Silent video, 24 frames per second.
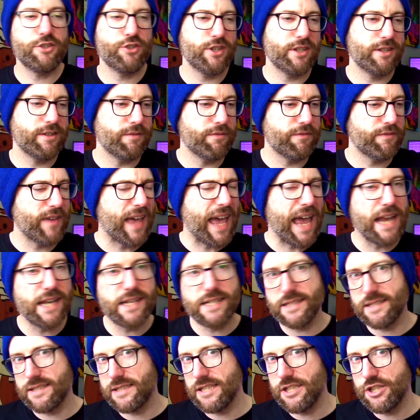just a
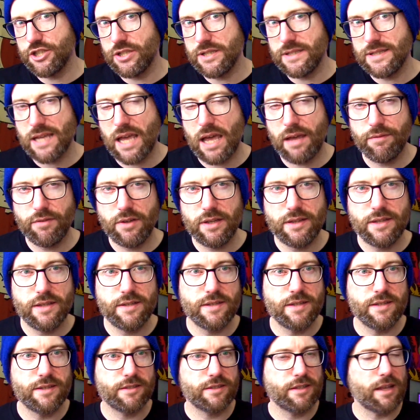fantasy she's having.
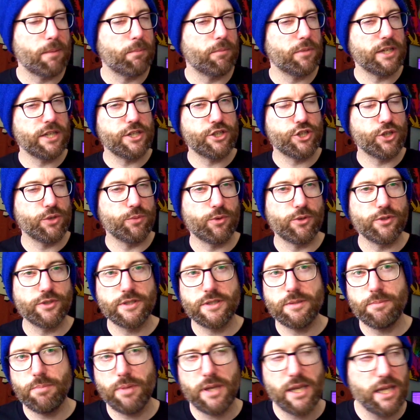This is somebody she
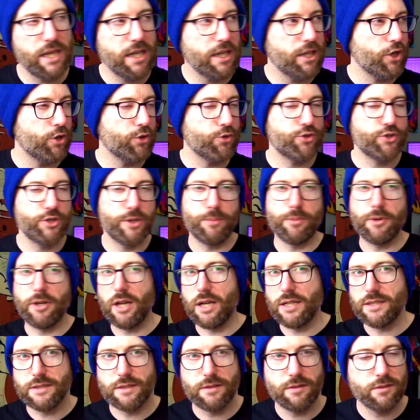wants to be, who she would
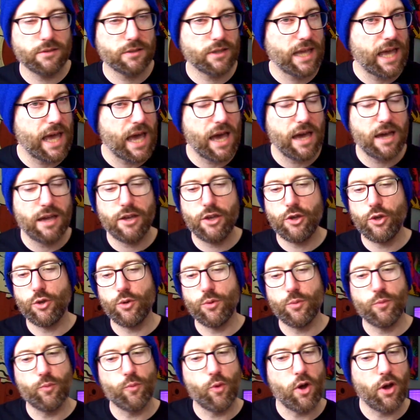like to look at,
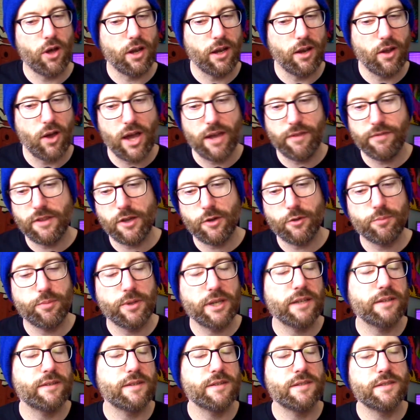what a life that would be.
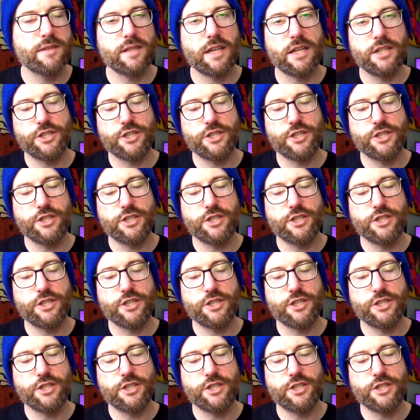Because as I